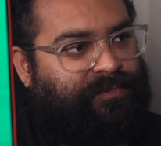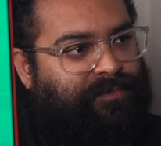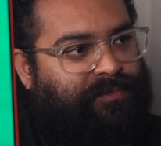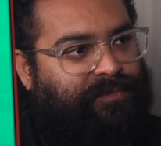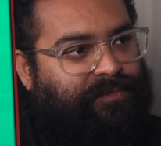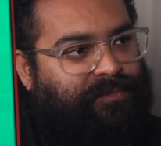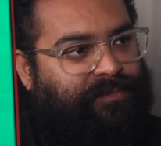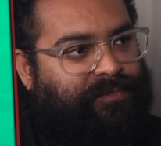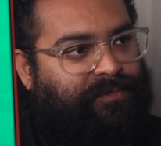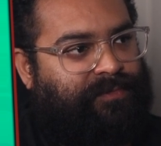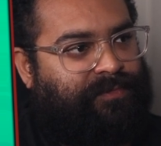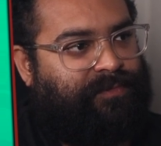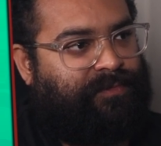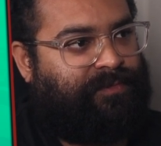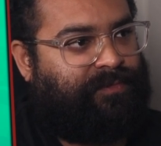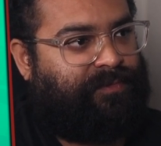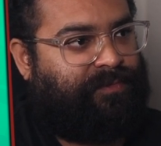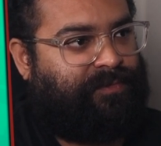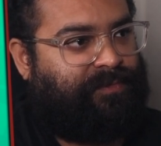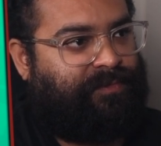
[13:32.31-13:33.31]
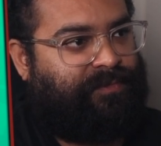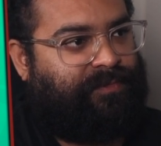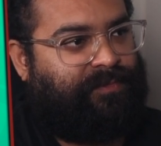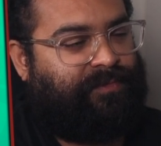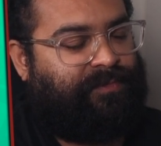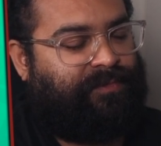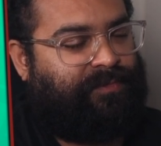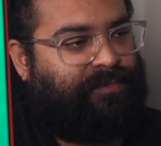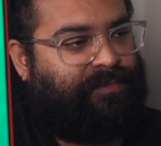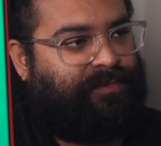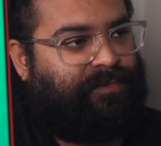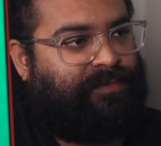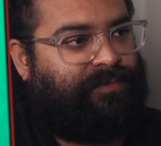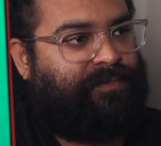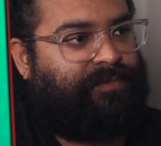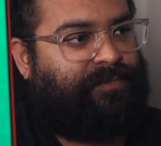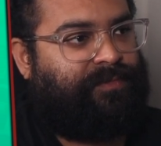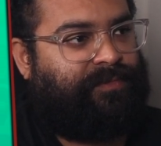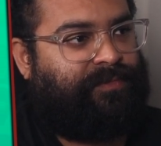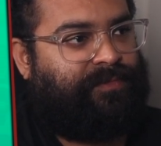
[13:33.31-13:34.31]

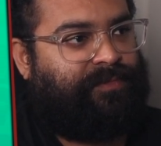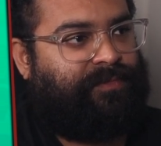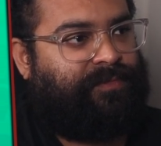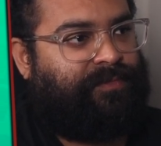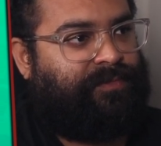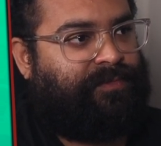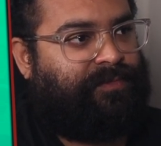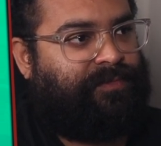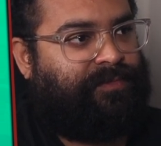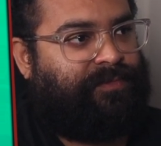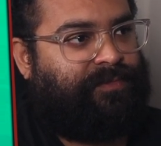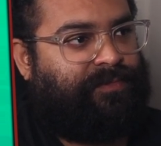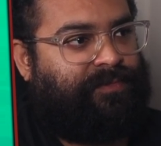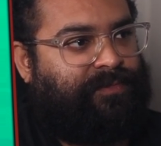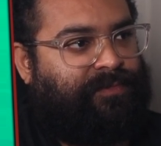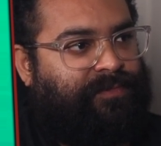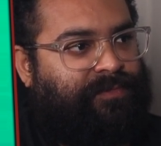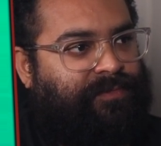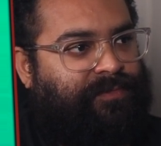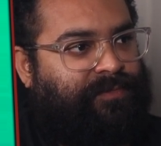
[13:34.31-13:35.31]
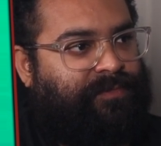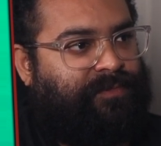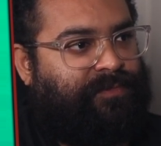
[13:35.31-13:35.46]
The person shown says nothing.